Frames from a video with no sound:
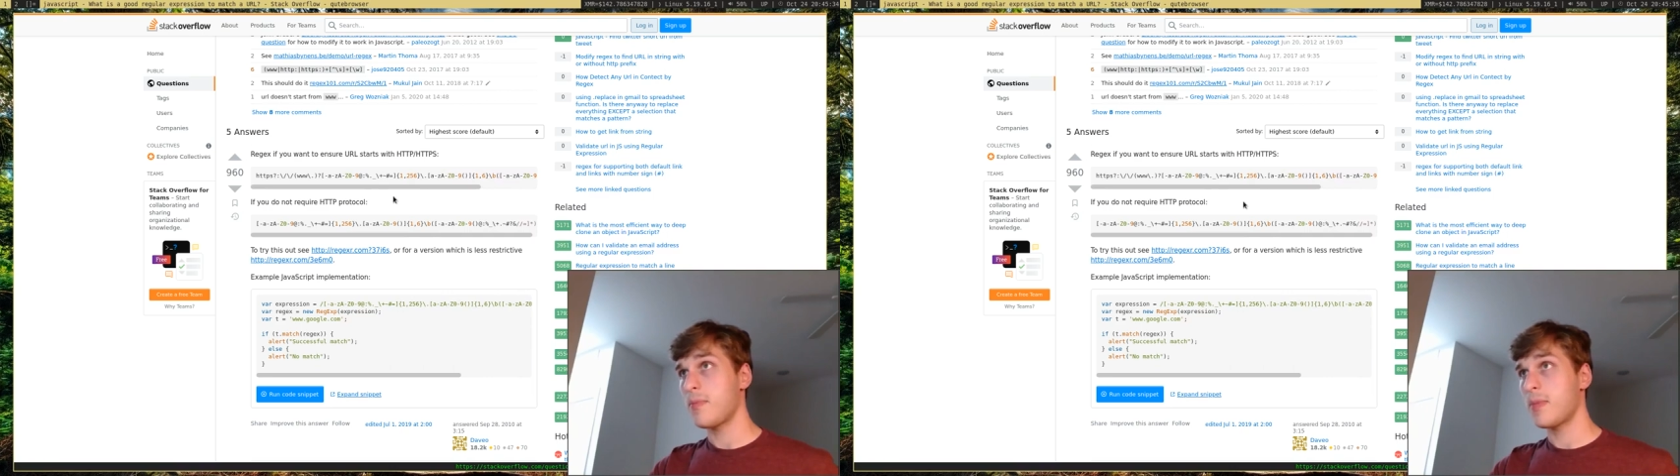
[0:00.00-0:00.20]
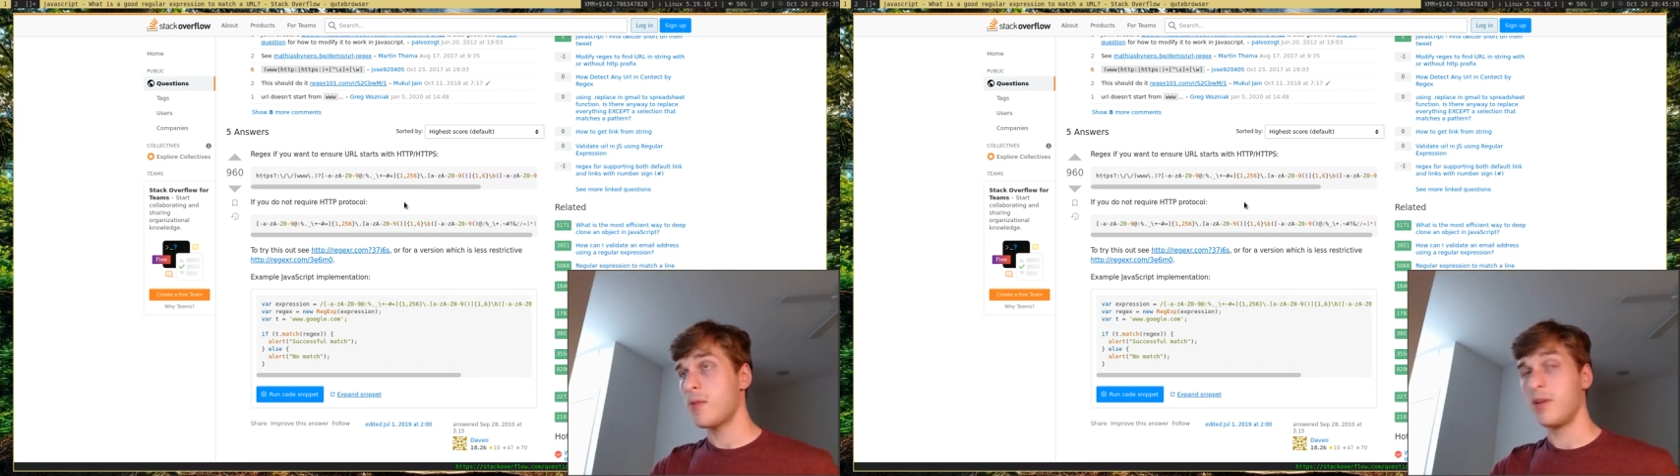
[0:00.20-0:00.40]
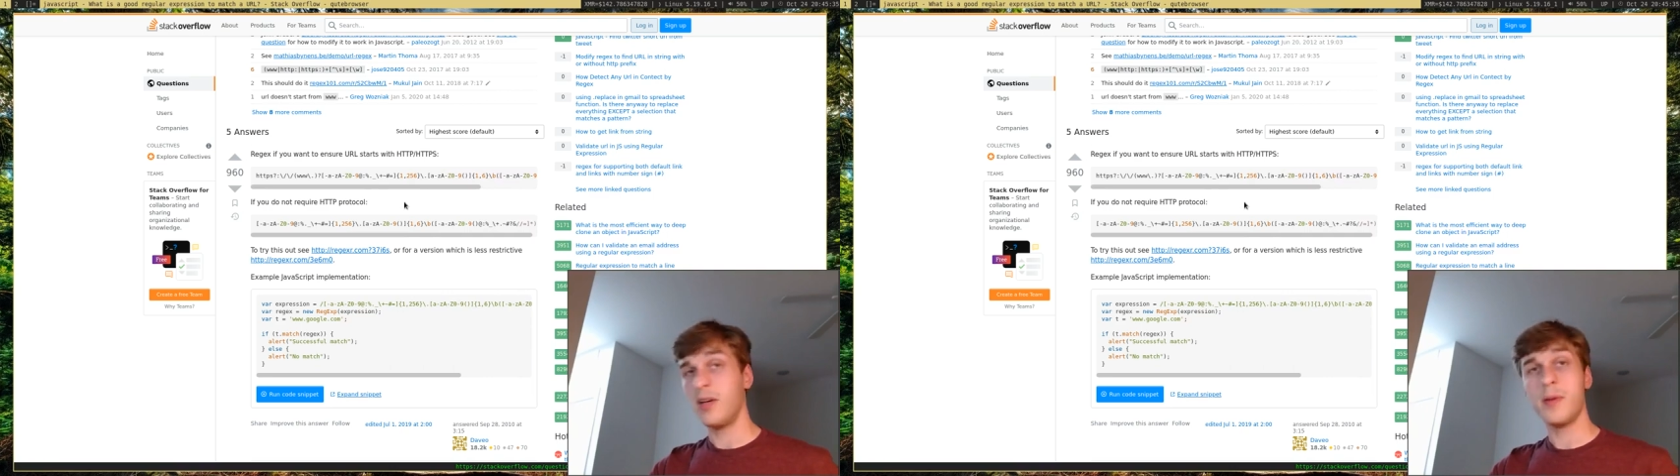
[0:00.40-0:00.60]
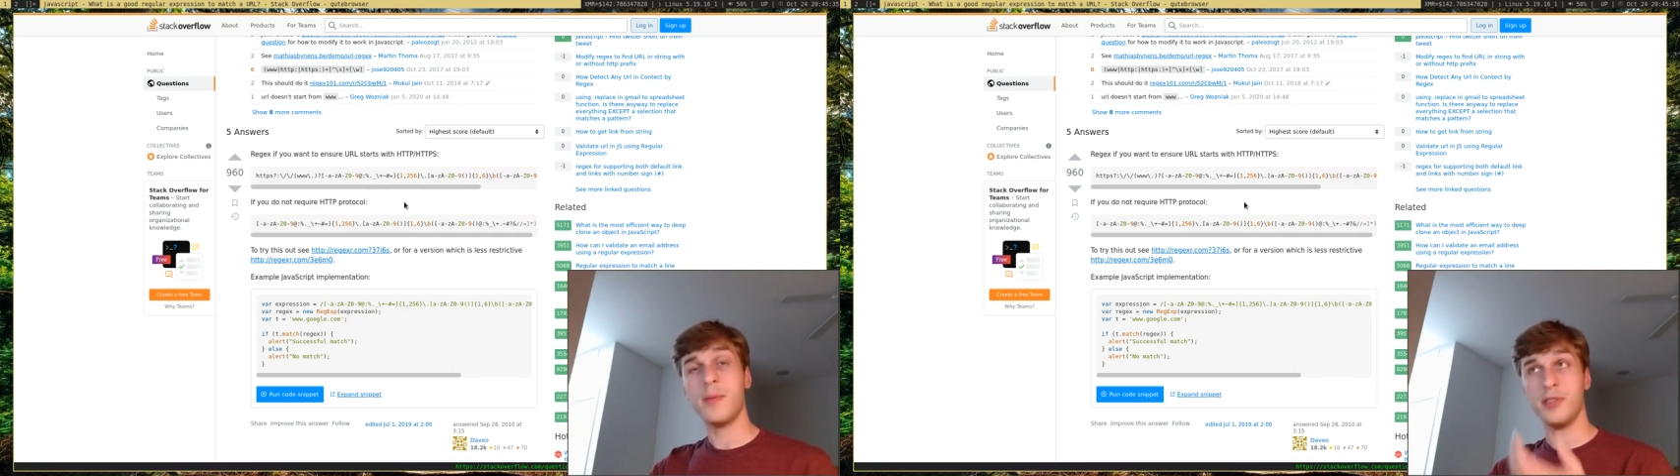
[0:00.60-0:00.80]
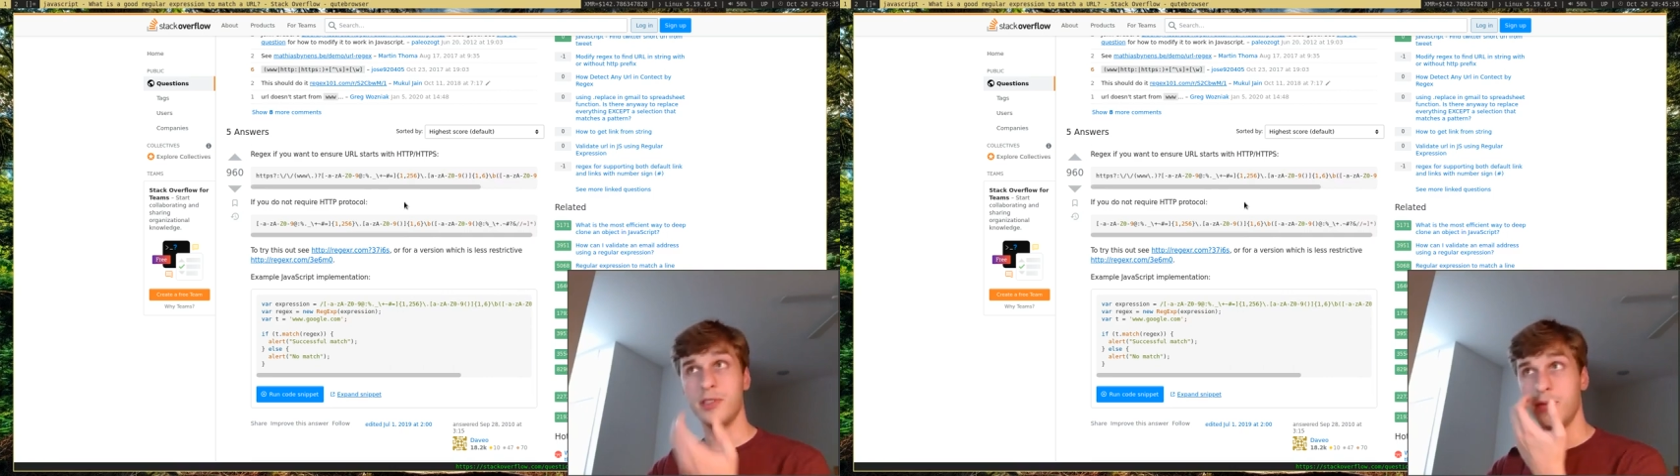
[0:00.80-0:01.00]
what a lot of
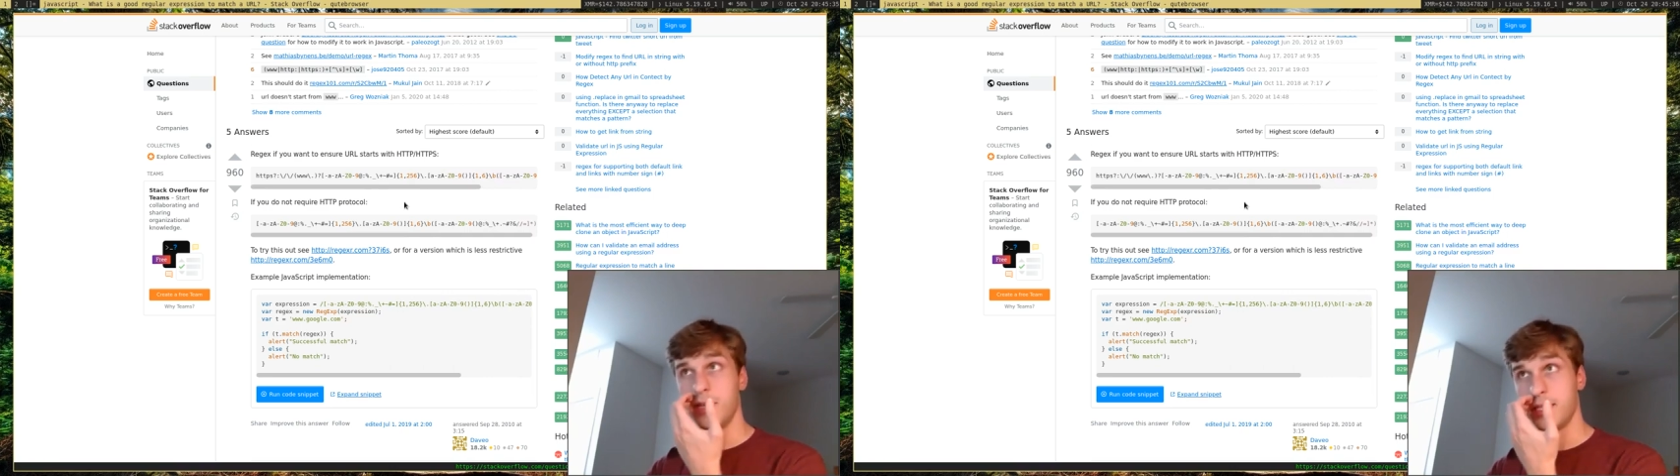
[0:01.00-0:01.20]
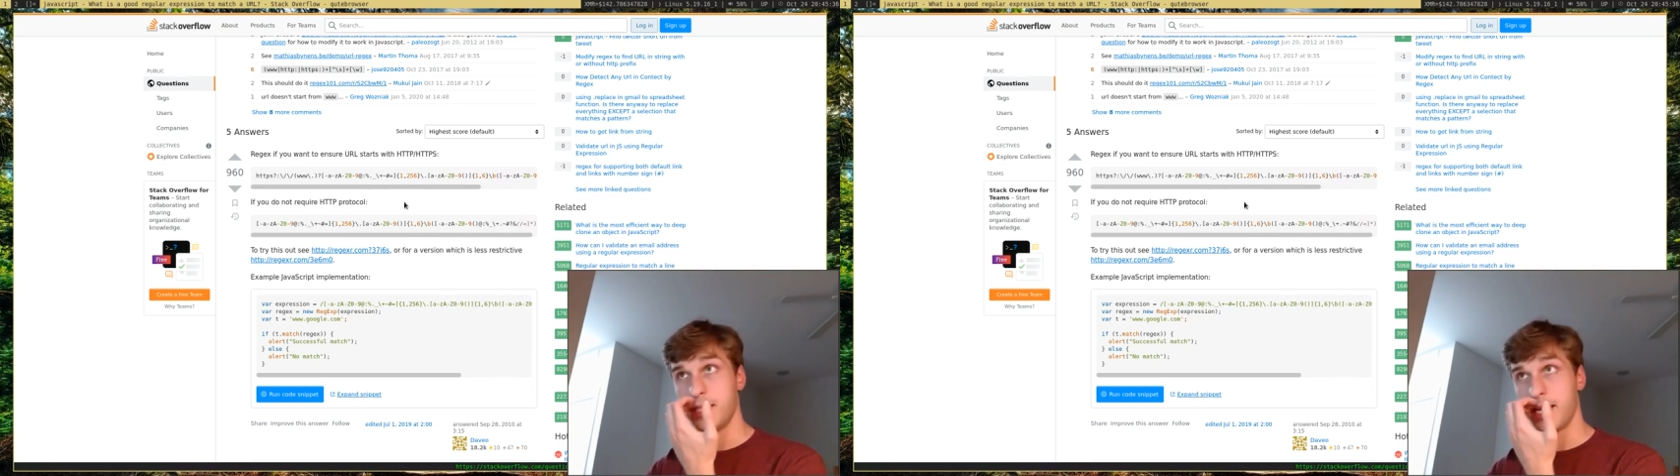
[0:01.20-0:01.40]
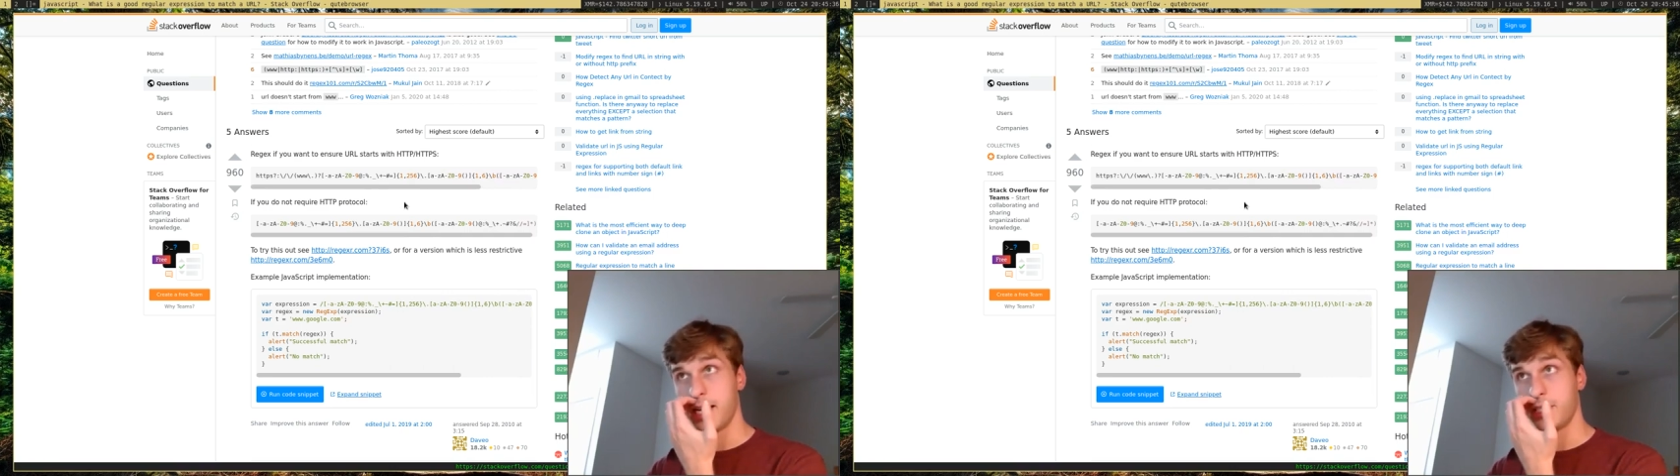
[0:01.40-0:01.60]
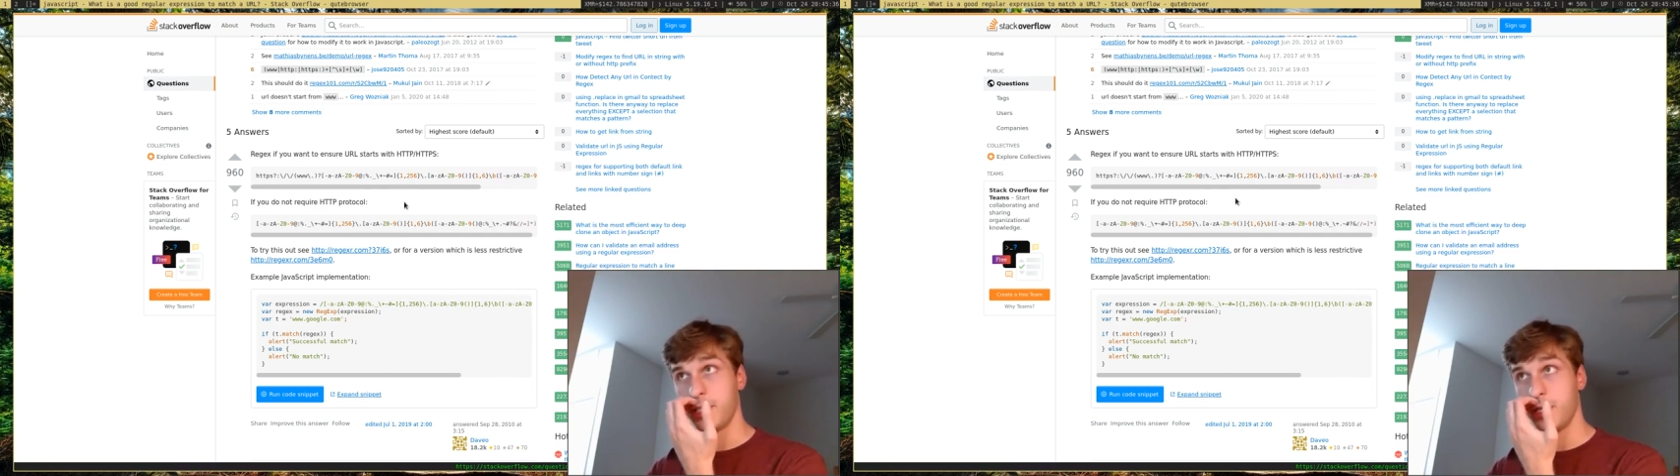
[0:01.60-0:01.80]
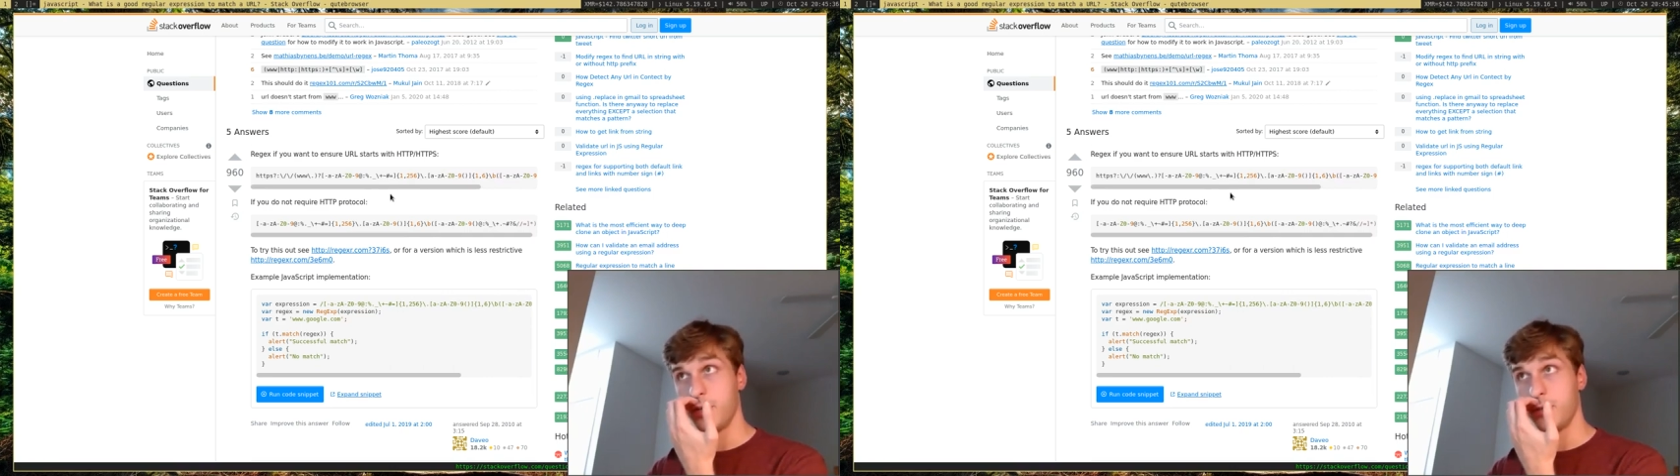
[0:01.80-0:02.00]
people do is they
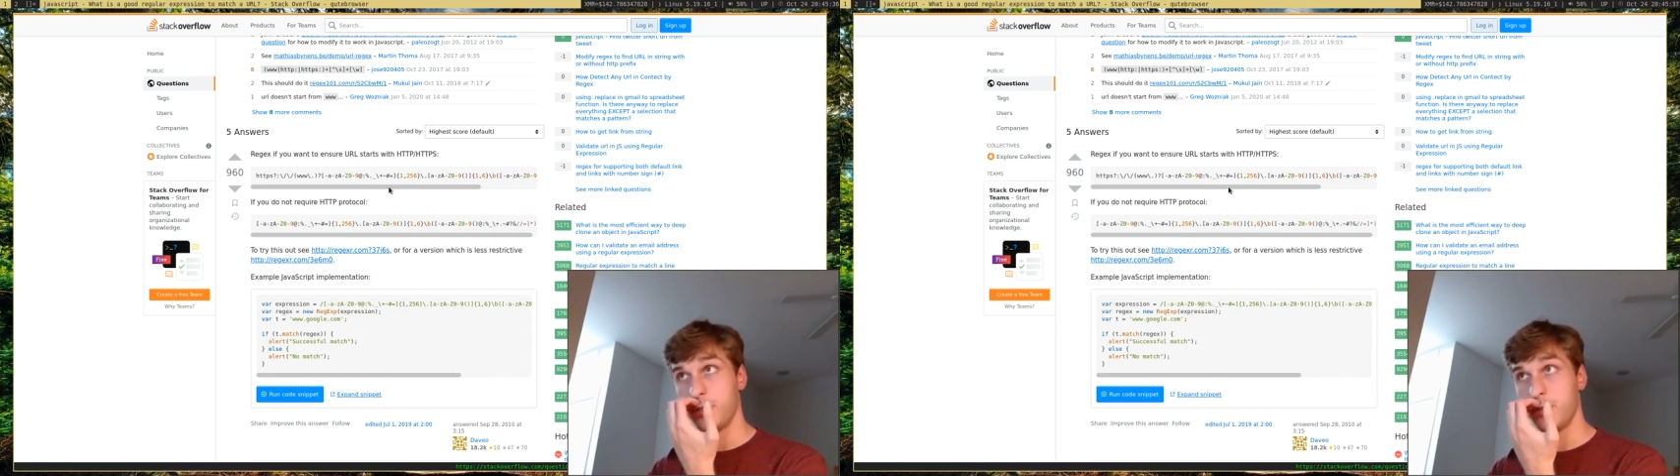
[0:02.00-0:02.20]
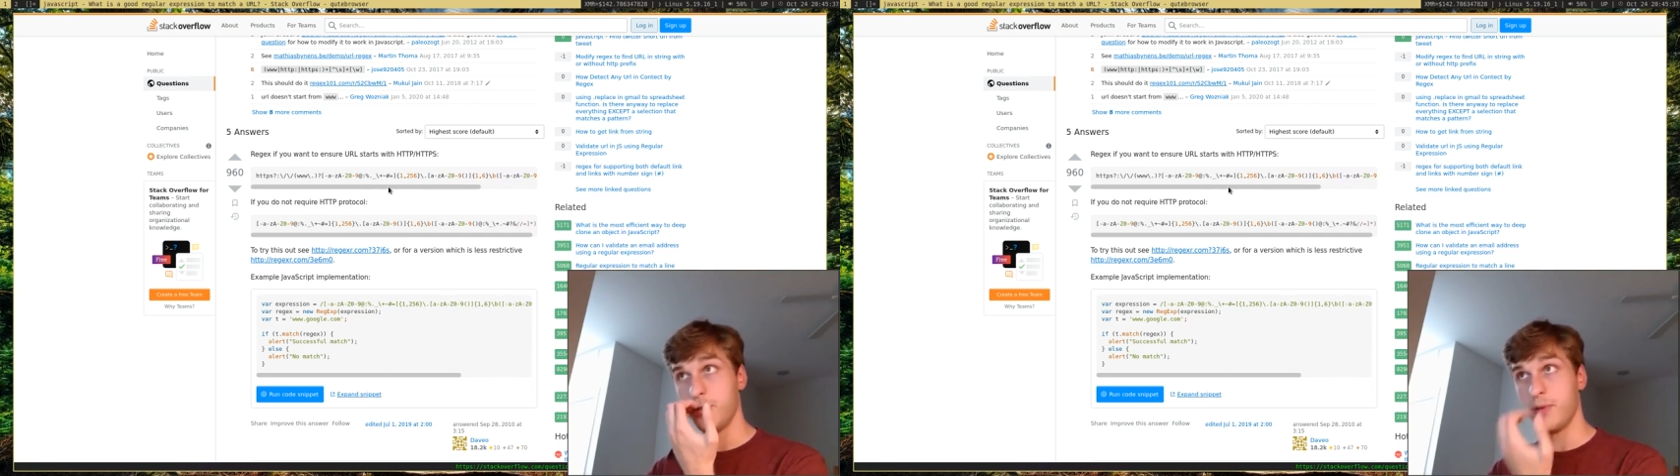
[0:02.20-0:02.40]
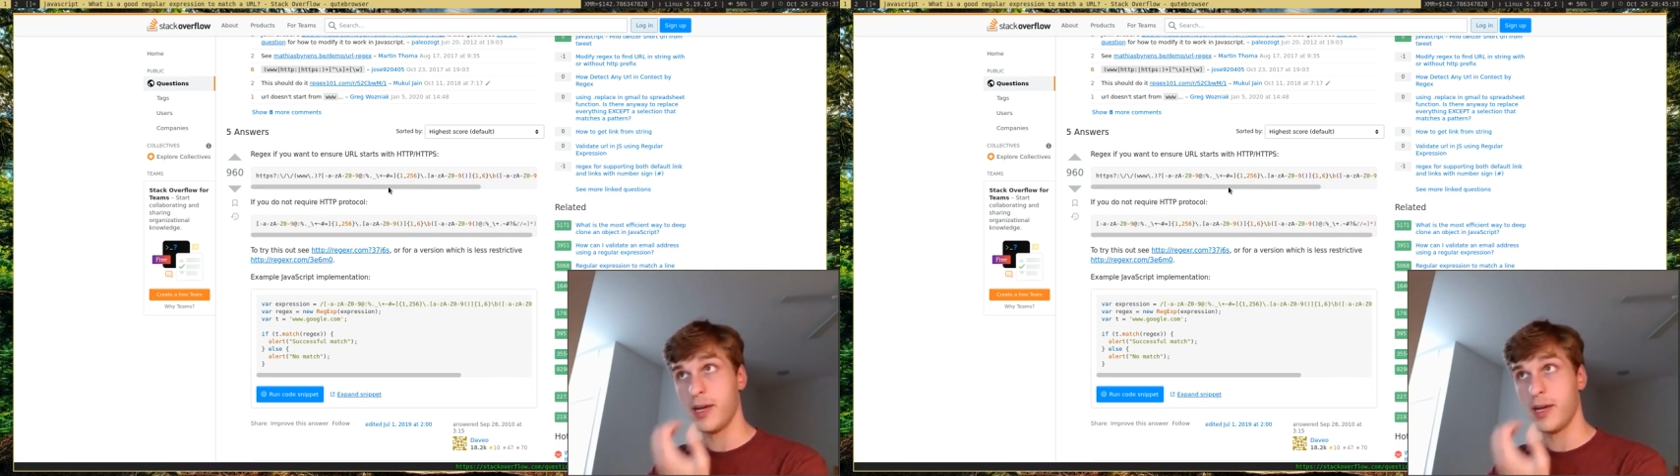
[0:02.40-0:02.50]
actually go to